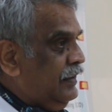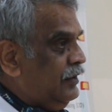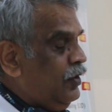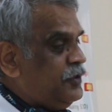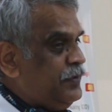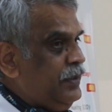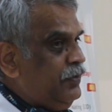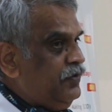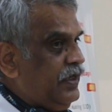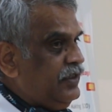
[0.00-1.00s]
So I'll spend
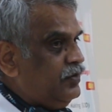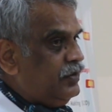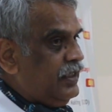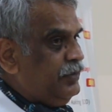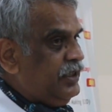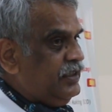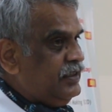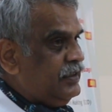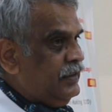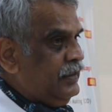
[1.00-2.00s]
about 5 to 10
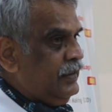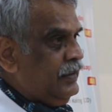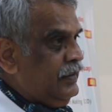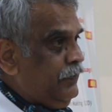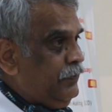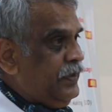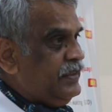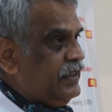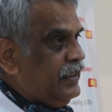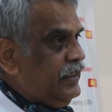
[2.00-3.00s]
minutes
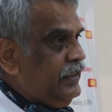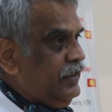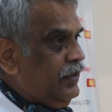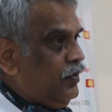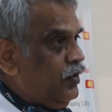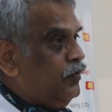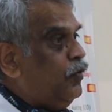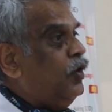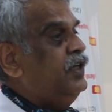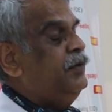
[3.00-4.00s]
basically on
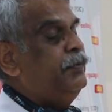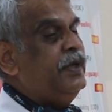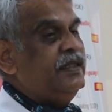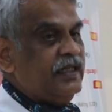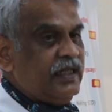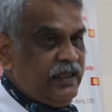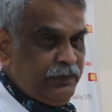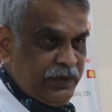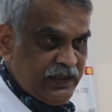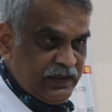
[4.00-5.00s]
what it basically
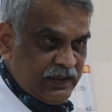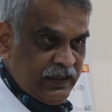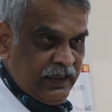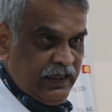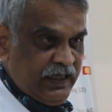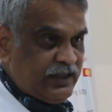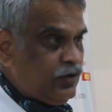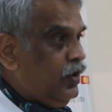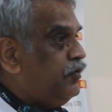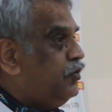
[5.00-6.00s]
means as
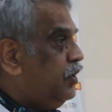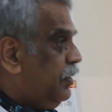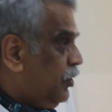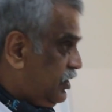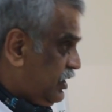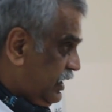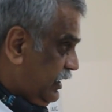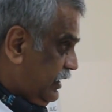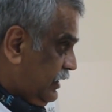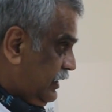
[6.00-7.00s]
to how you demonstrate.